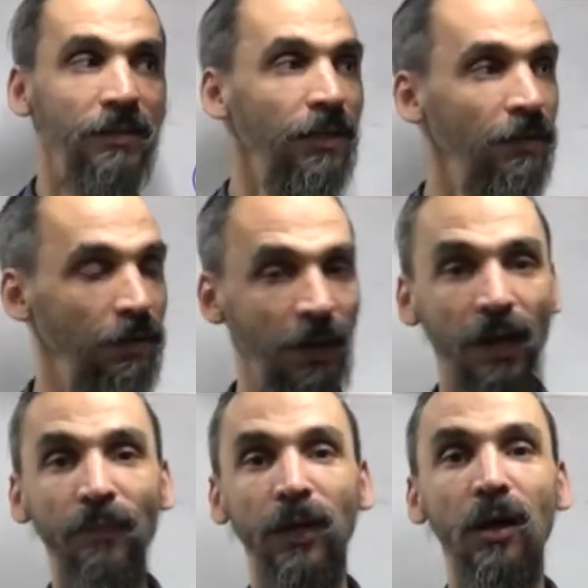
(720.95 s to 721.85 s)
I
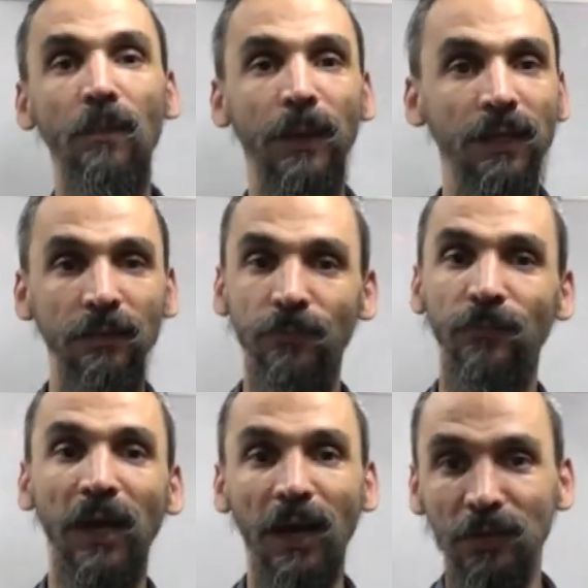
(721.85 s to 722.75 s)
have a company,
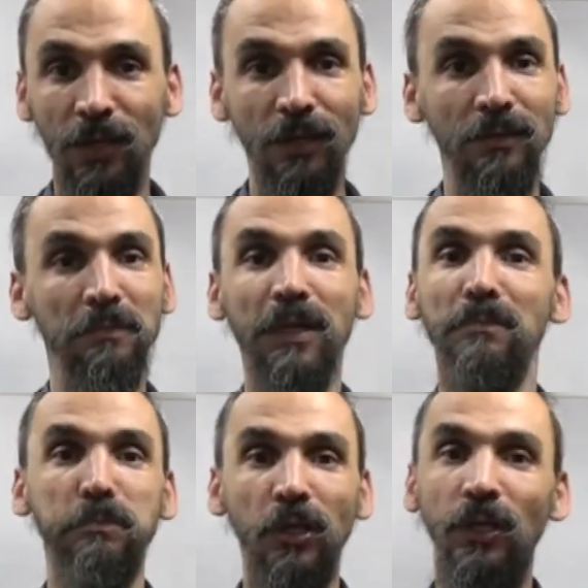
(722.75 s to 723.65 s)
500
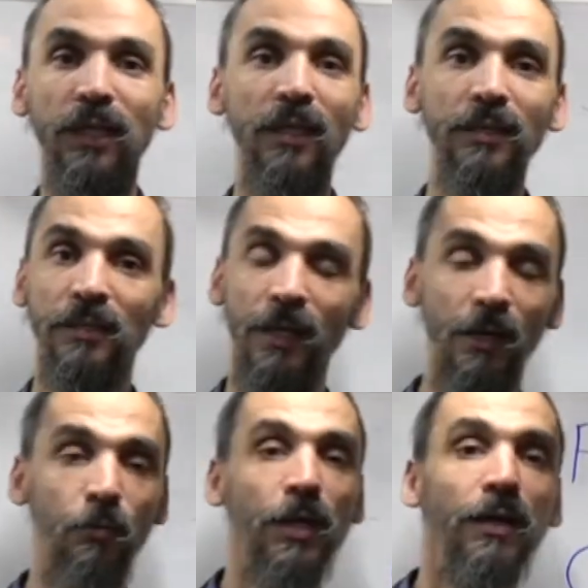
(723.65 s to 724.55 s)
employees,
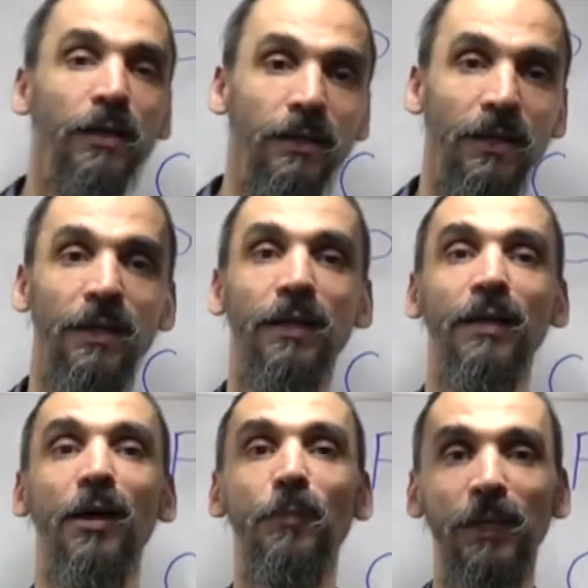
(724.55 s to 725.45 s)
we are
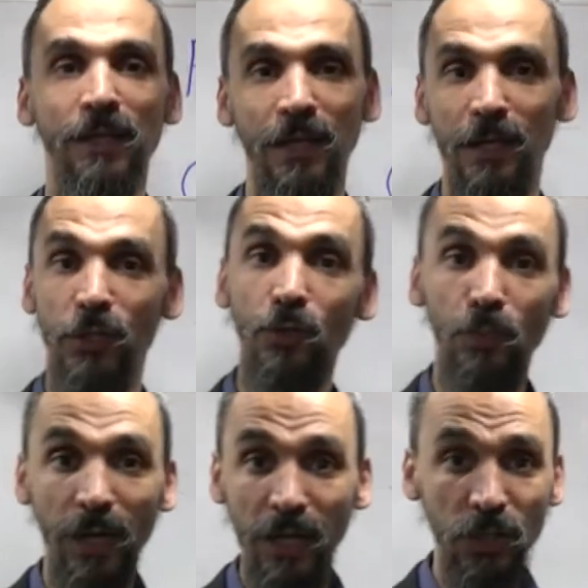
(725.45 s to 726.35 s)
opening a new
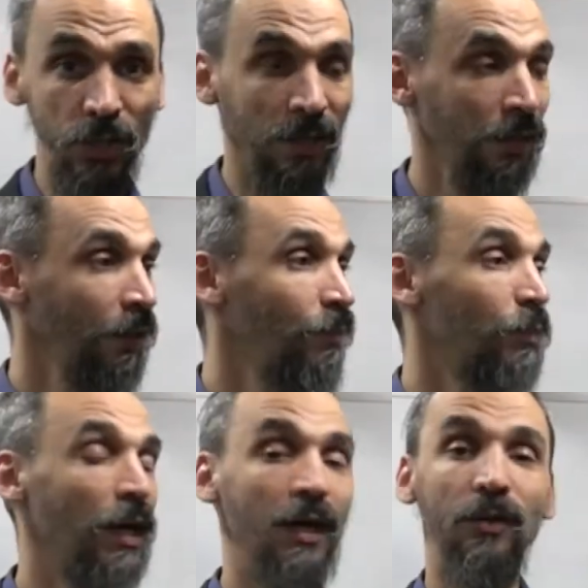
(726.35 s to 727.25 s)
branch.
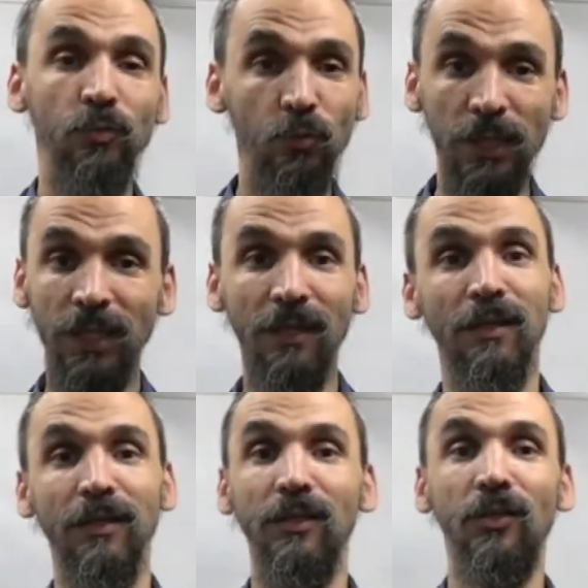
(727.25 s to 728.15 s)
We need,
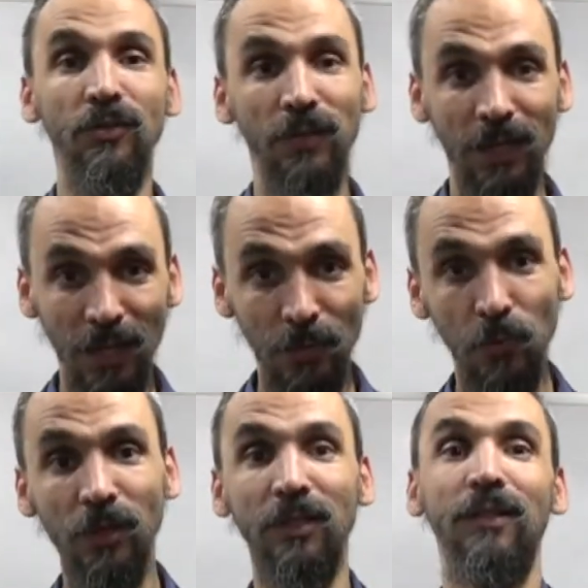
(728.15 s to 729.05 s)
the
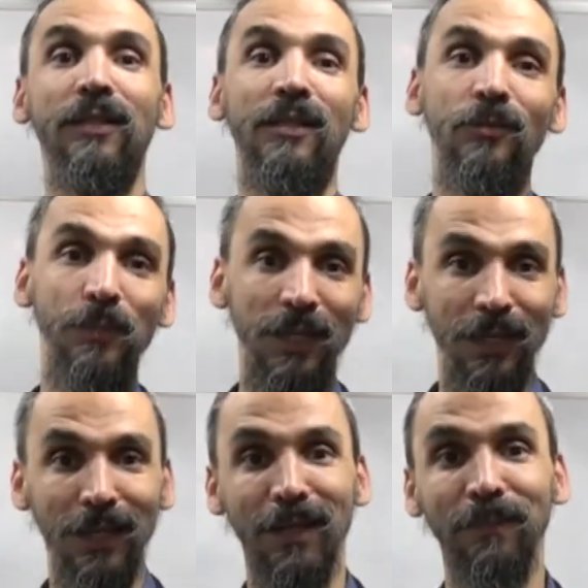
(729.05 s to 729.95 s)
network needs to
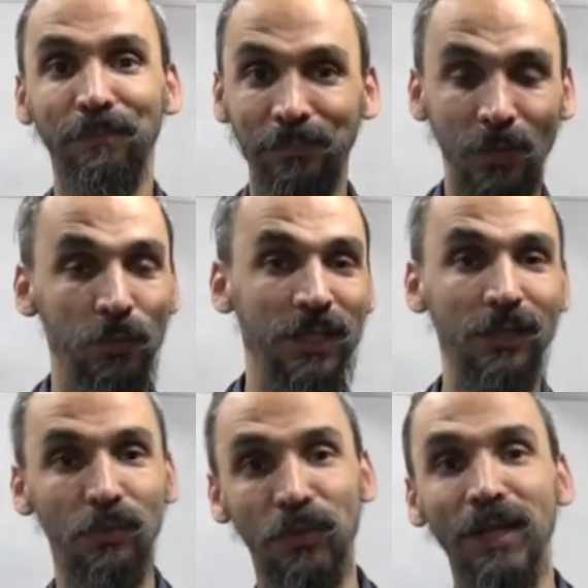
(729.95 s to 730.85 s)
be, we
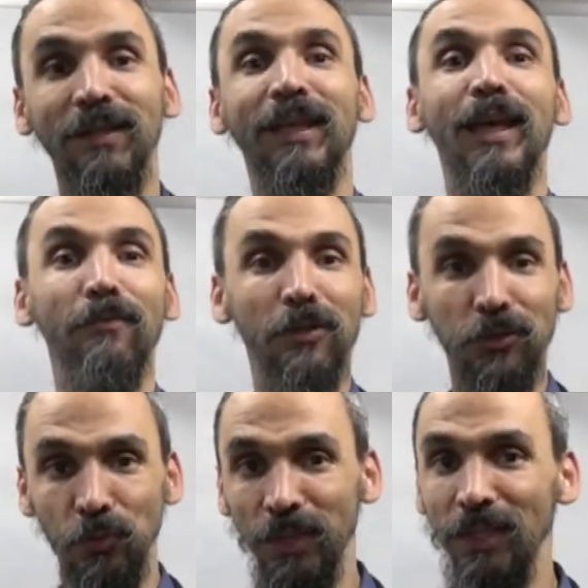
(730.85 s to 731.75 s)
need to run
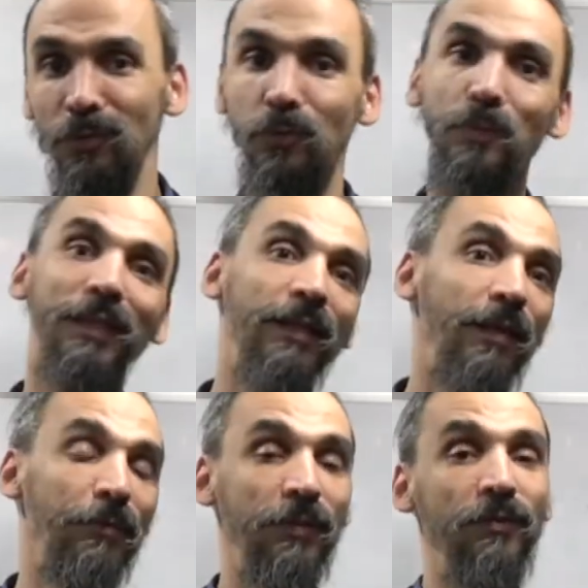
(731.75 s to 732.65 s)
cables, we need to build
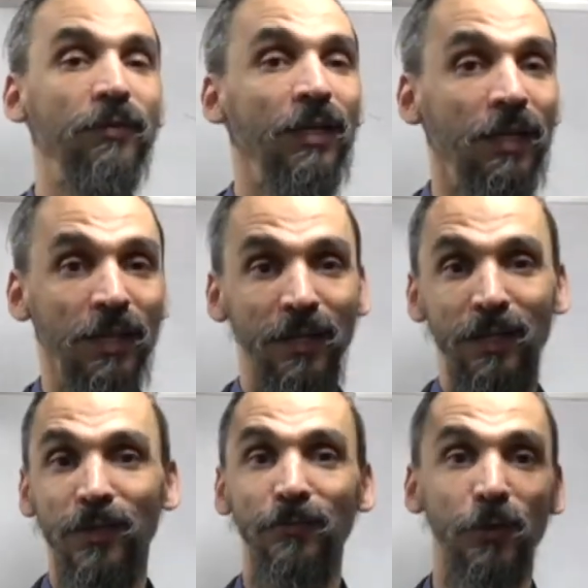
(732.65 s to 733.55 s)
everything
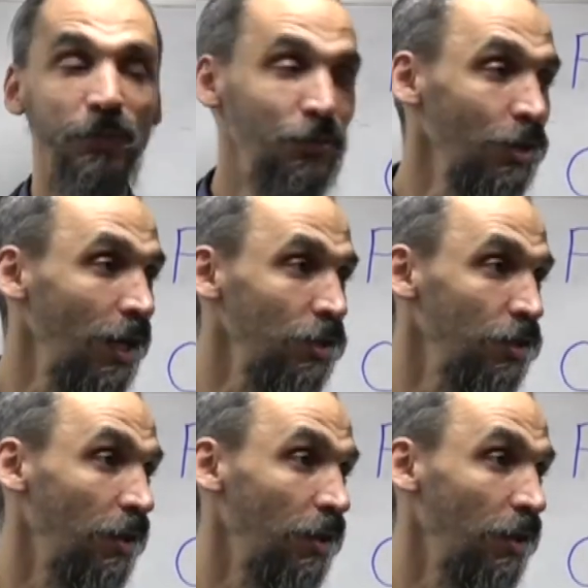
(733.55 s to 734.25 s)
from scratch.